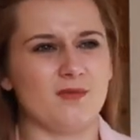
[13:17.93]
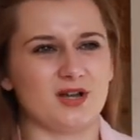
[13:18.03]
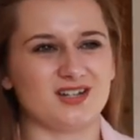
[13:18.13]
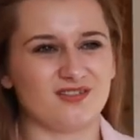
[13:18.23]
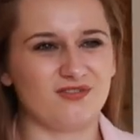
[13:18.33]

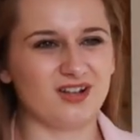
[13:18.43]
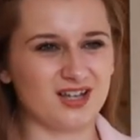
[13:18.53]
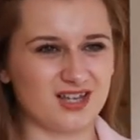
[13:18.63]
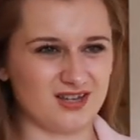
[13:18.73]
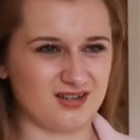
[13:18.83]
But I just feel
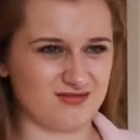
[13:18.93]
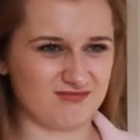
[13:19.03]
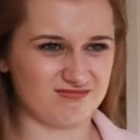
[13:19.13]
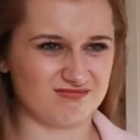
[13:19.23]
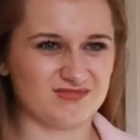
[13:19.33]
like
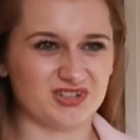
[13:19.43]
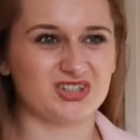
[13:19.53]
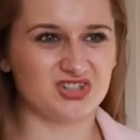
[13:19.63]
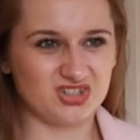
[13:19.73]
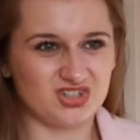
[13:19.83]

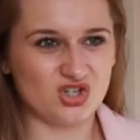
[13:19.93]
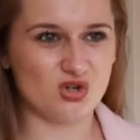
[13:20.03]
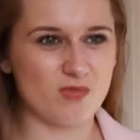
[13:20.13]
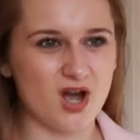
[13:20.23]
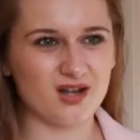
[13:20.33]
it's just
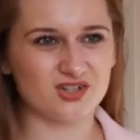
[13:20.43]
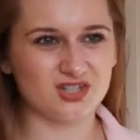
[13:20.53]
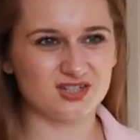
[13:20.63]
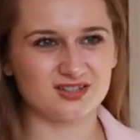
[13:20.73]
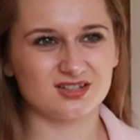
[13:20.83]
too
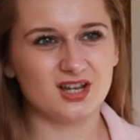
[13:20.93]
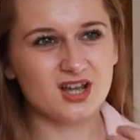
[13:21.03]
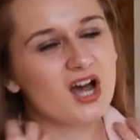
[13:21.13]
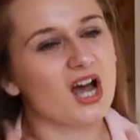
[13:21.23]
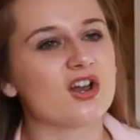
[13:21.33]
much.
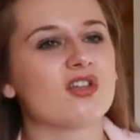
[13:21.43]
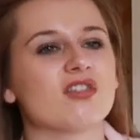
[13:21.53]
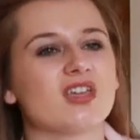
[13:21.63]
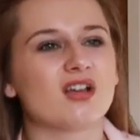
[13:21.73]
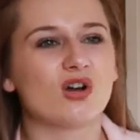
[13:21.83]
I
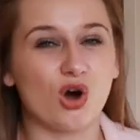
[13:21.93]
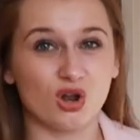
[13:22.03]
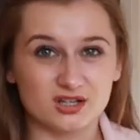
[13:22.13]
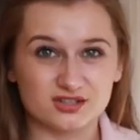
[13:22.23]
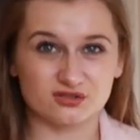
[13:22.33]
don't think
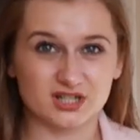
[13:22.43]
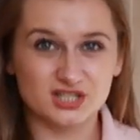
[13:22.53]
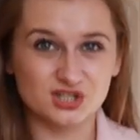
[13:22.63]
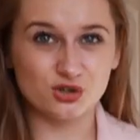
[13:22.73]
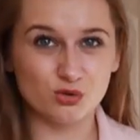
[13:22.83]
collars really
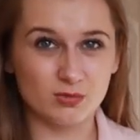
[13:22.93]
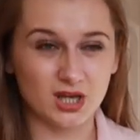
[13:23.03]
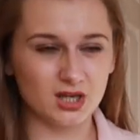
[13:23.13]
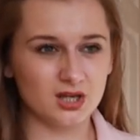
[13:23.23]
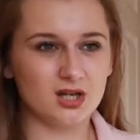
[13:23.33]
suit
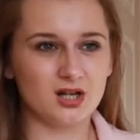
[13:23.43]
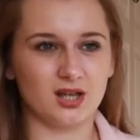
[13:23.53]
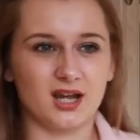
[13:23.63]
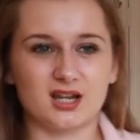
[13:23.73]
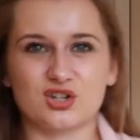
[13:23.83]
me.
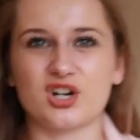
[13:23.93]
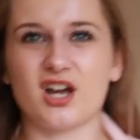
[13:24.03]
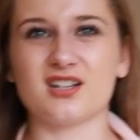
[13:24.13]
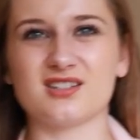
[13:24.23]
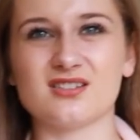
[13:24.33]
Like
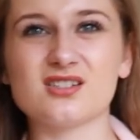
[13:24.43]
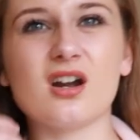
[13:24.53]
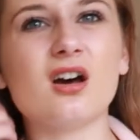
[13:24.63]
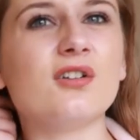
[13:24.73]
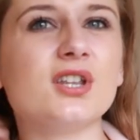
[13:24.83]
shirts and
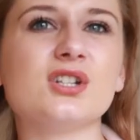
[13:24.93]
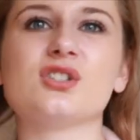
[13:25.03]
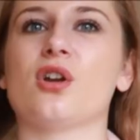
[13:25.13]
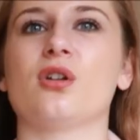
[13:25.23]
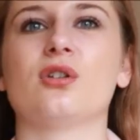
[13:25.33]
stuff, they
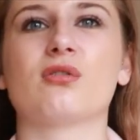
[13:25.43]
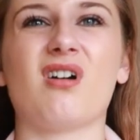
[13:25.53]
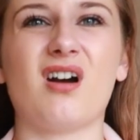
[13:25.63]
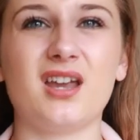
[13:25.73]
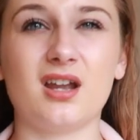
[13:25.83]
just don't look
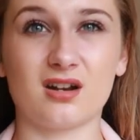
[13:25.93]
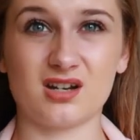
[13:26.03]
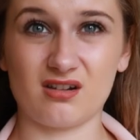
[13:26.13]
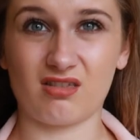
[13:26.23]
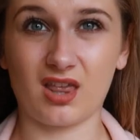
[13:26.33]
right, and
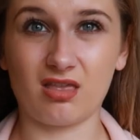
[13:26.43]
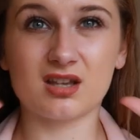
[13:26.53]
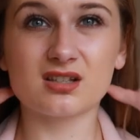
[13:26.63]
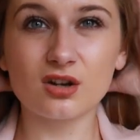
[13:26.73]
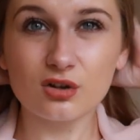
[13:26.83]
I don't think
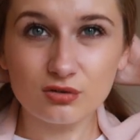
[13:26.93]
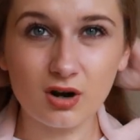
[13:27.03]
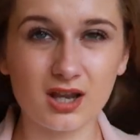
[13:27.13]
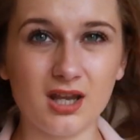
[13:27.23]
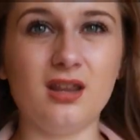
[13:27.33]
this looks
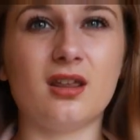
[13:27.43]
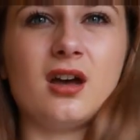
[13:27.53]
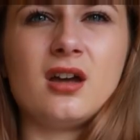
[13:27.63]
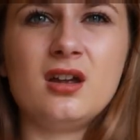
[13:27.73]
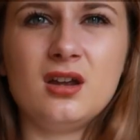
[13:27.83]
right
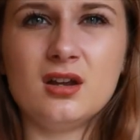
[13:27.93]
either.